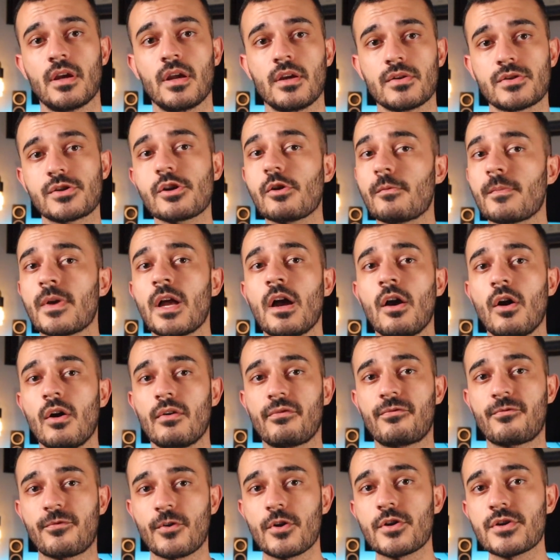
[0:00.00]
So
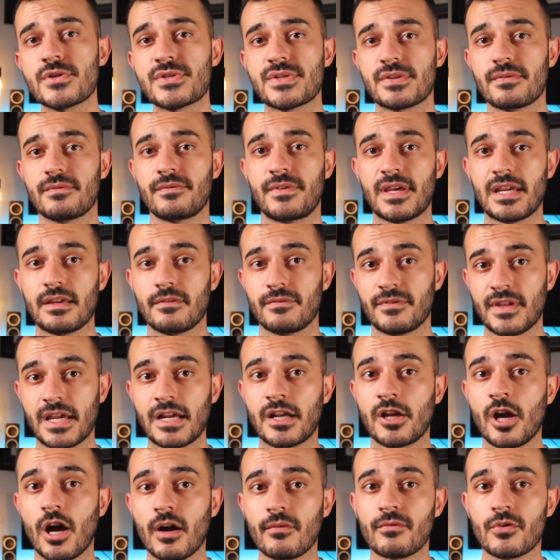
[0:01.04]
first, they
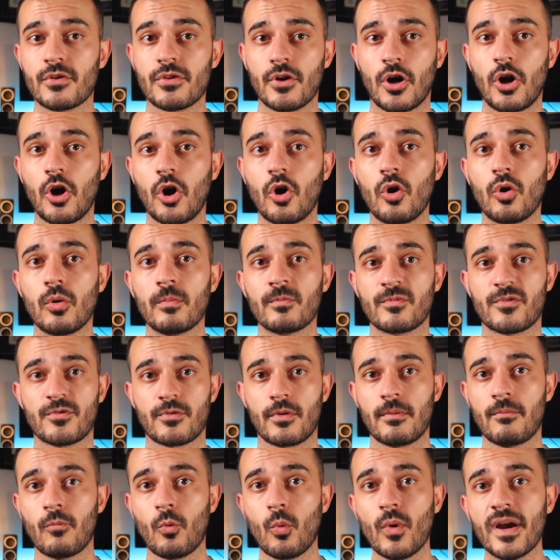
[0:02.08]
cover the home
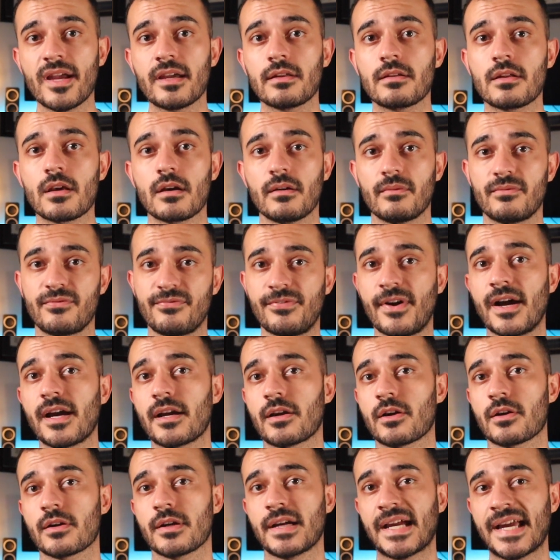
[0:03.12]
from wind,
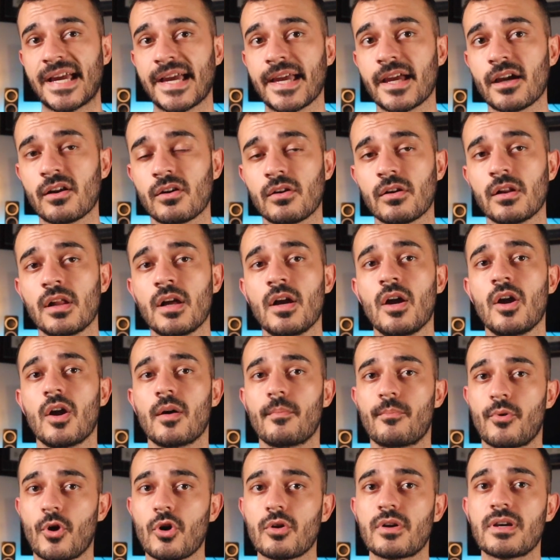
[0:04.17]
fire, hail,
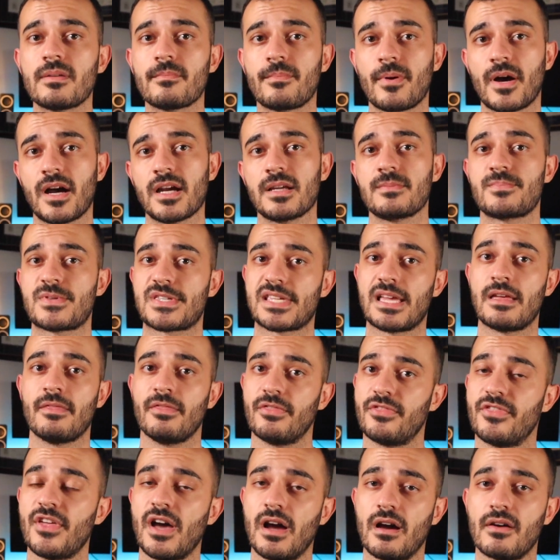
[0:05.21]
broken pipes, and
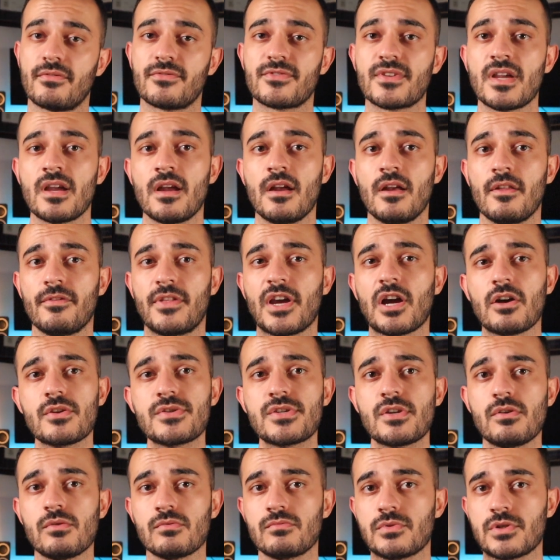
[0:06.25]
theft. They
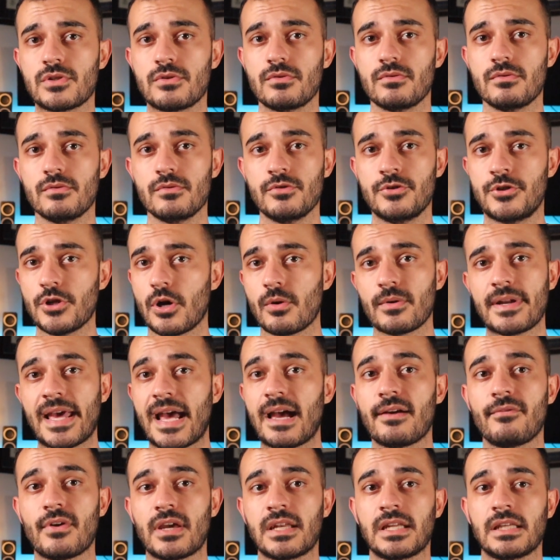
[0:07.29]
also don't
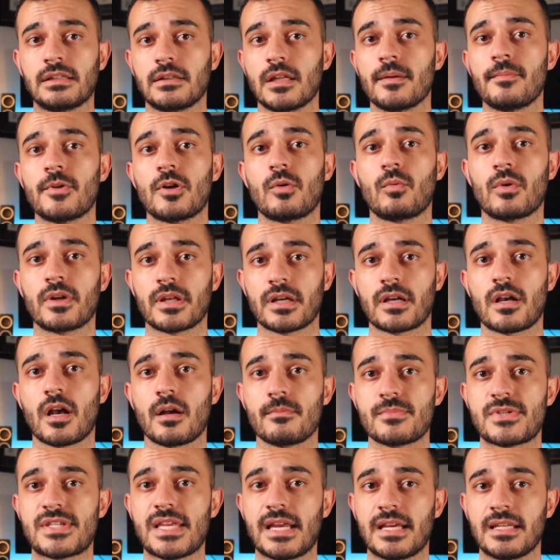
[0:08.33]
have any limit when it
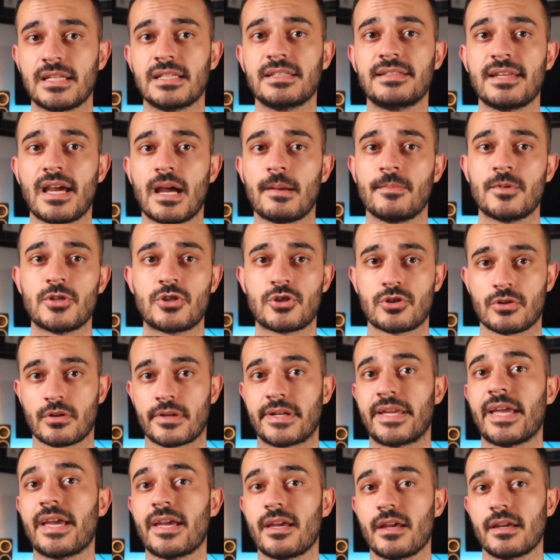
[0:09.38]
comes to any damage your
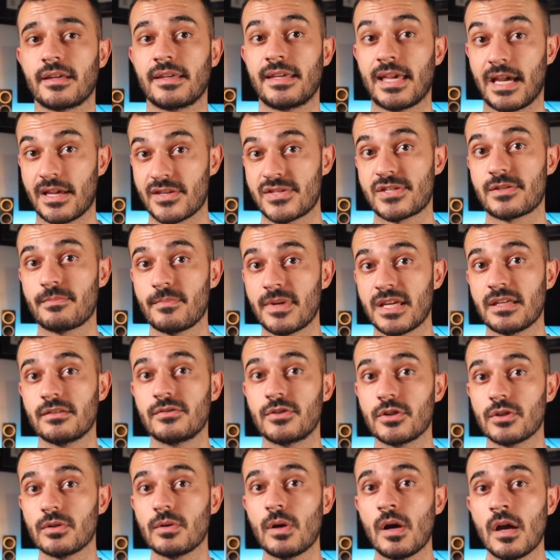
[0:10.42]
guest may
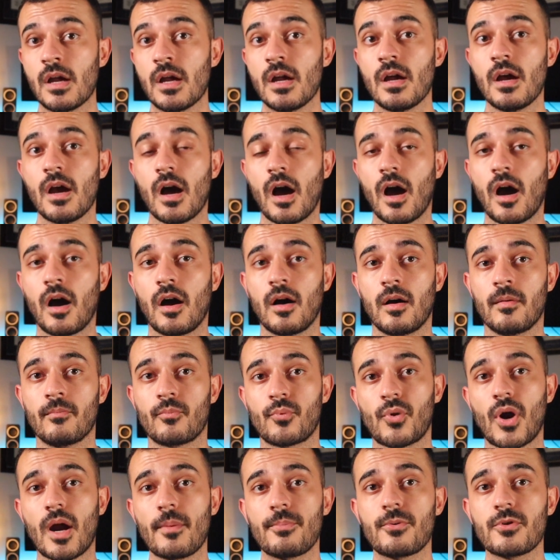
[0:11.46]
do.
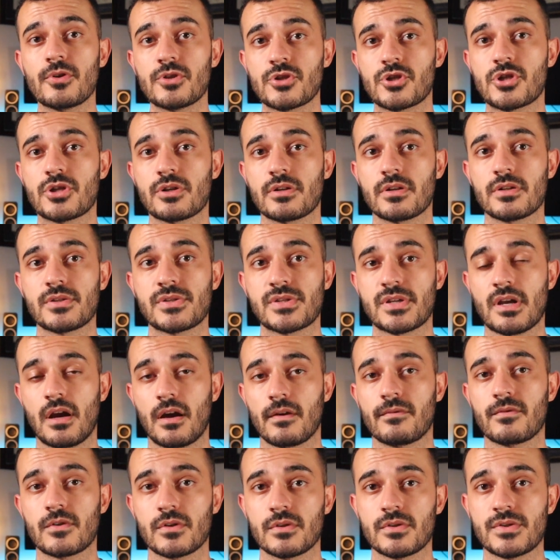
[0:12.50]
Proper insurance
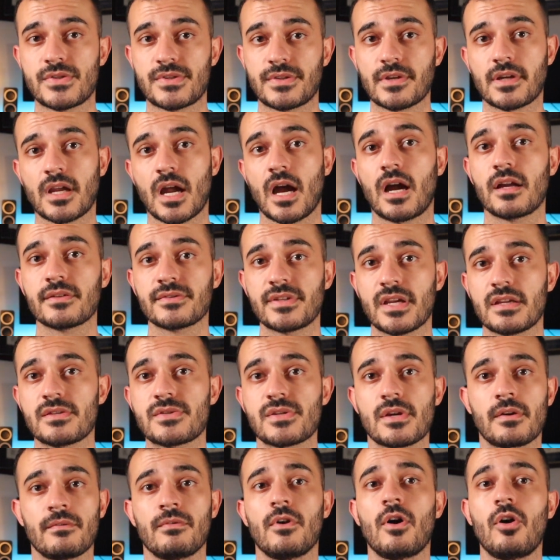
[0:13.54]
covers the contents
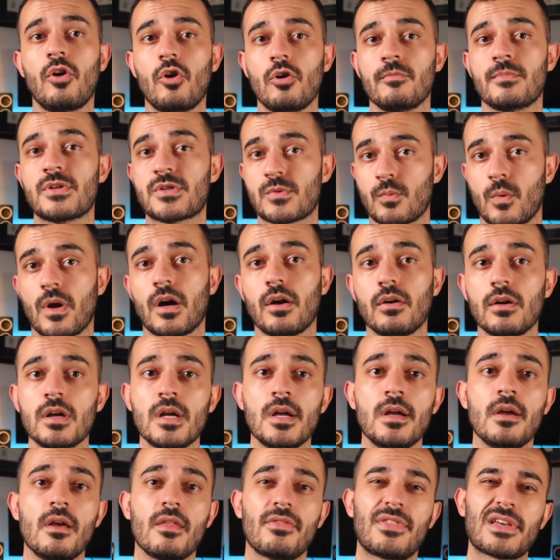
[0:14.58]
of the home as well,
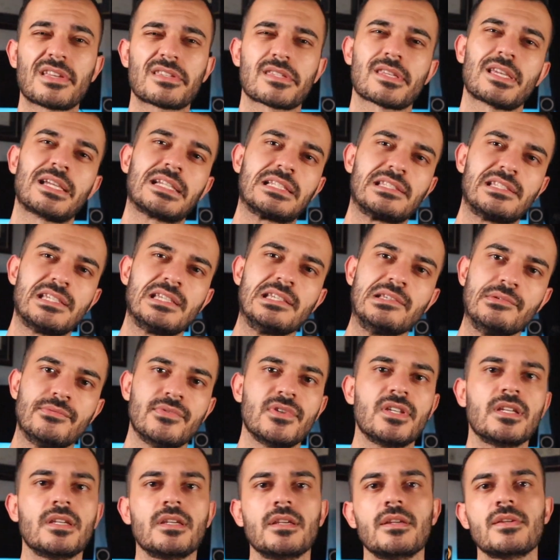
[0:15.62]
things like
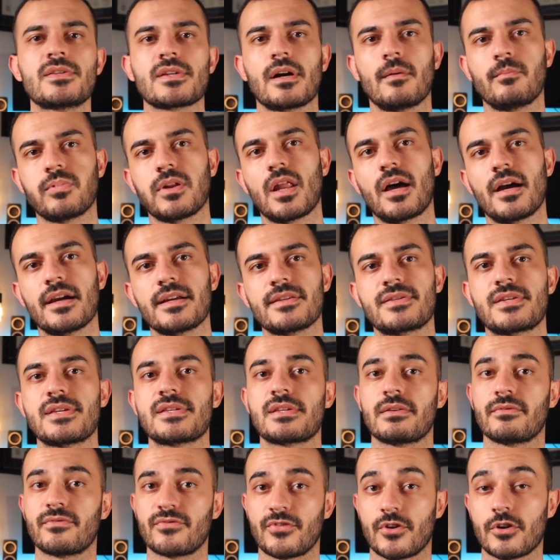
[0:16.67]
TVs, appliances,
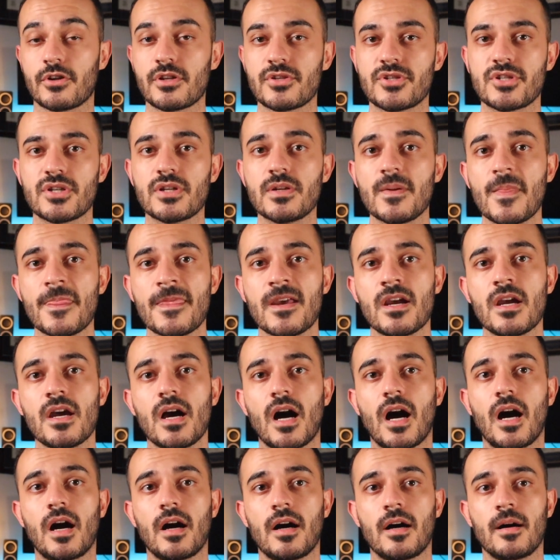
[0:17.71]
and furniture.
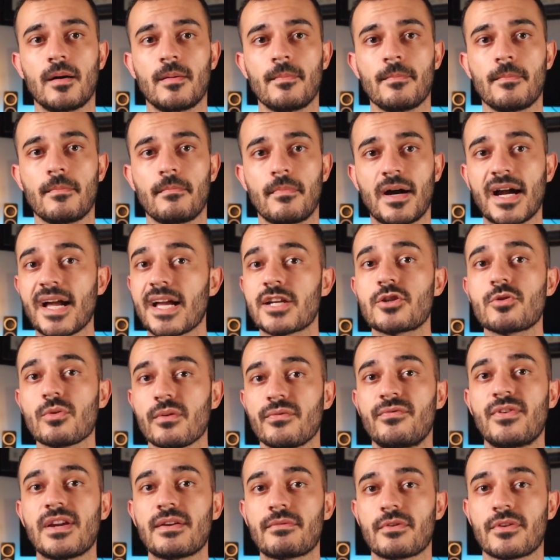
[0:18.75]
My actual
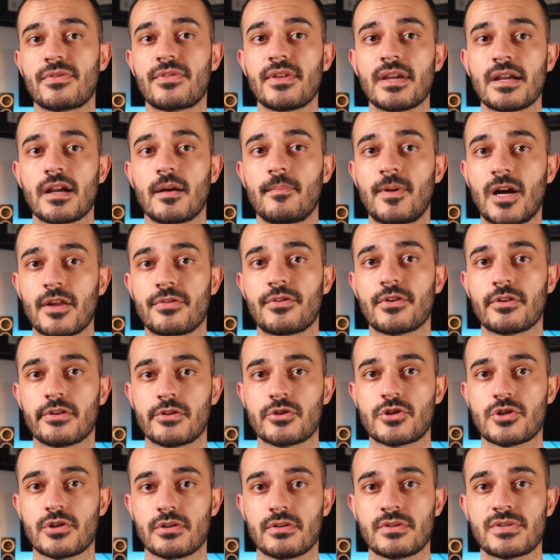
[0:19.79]
favorite thing about their
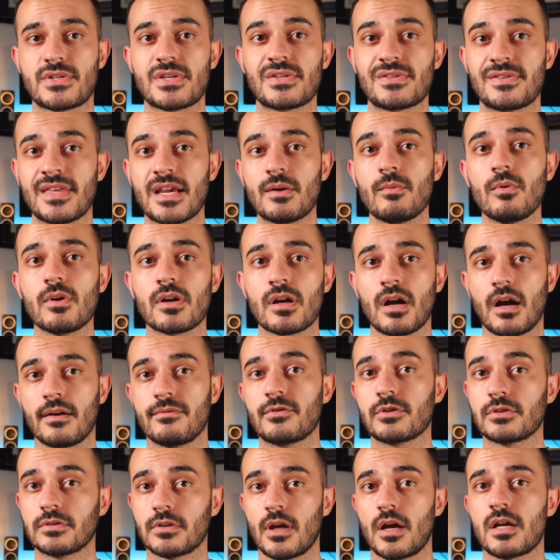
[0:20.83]
insurance is they will
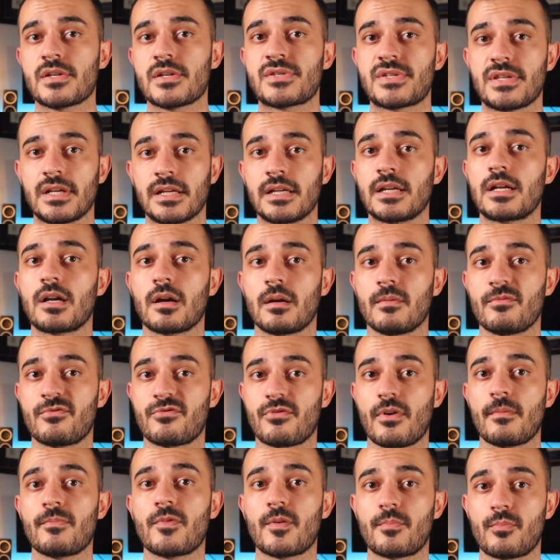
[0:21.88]
cover lost income
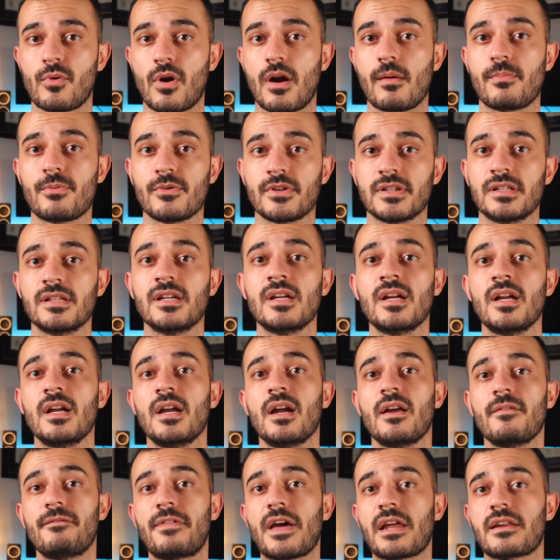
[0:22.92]
from the property
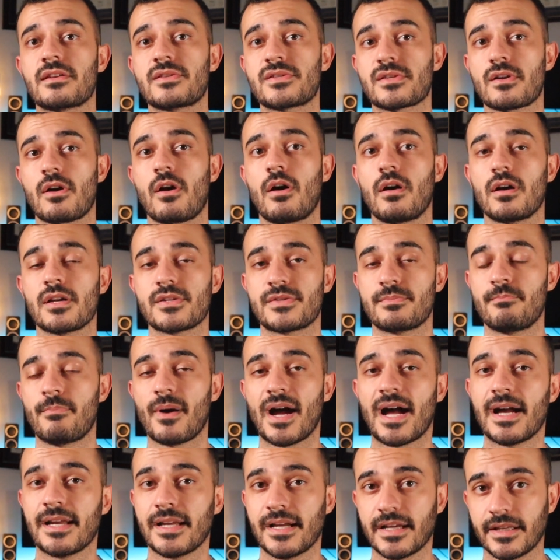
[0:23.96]
that is caused
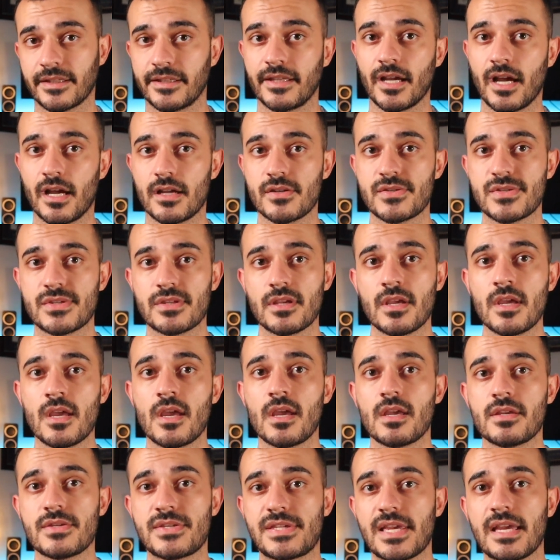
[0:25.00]
by a guest.
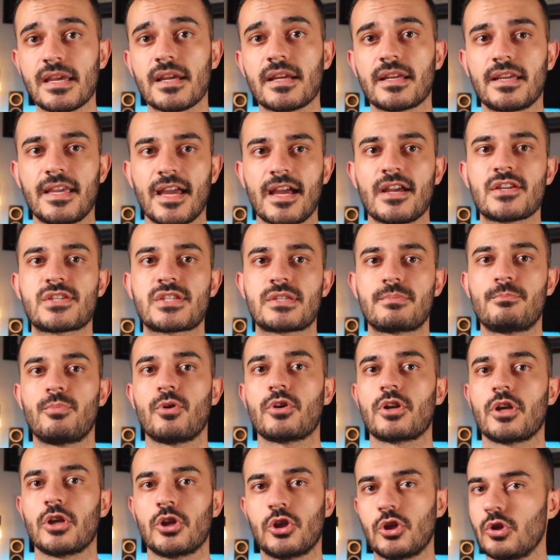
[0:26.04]
Say a guest
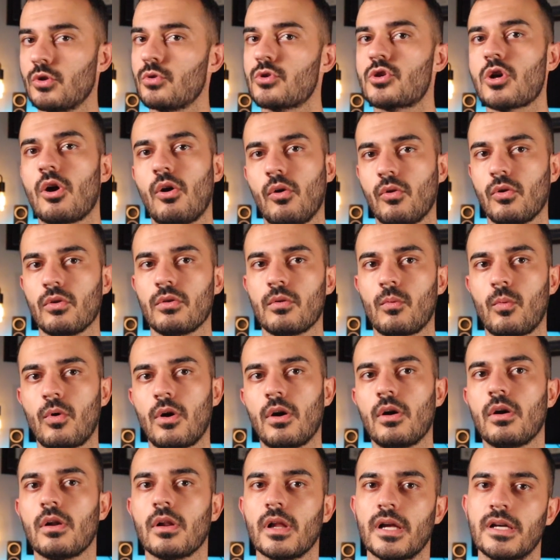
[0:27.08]
put a huge hole in the
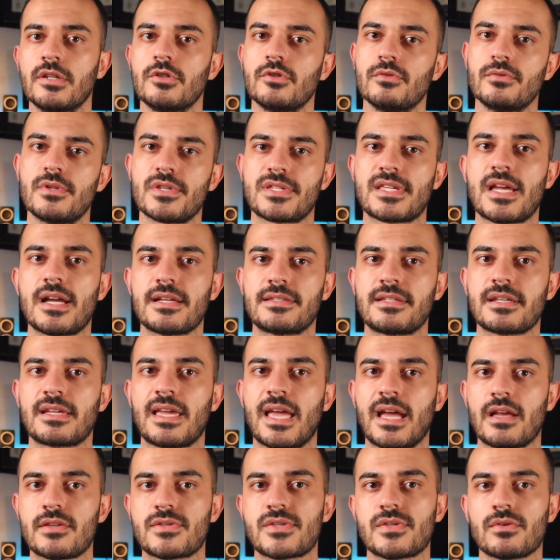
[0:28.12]
wall and you decide to
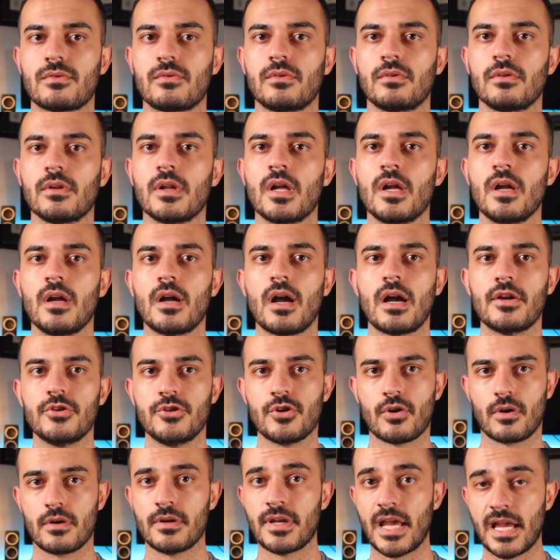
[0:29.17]
cancel
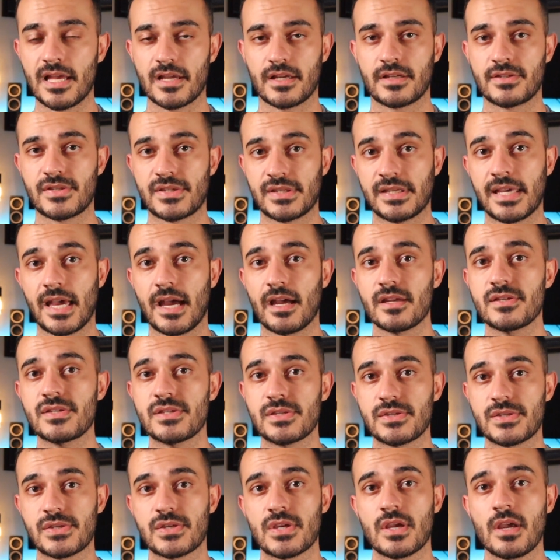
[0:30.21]
your next
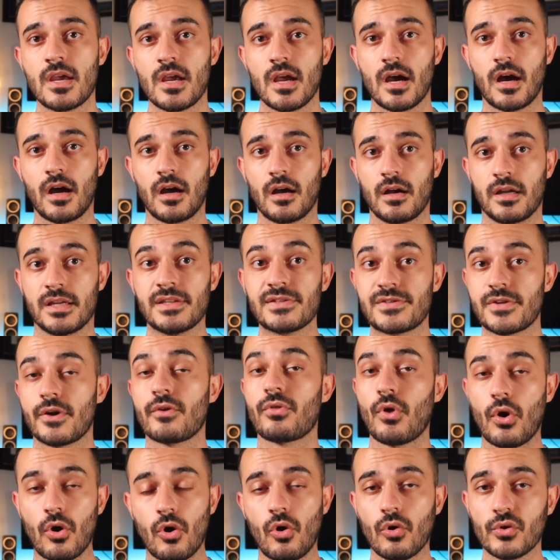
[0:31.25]
guests until
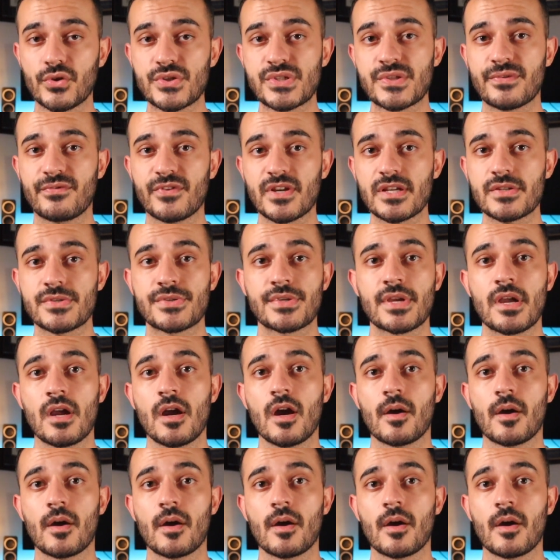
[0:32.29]
the hole is fixed.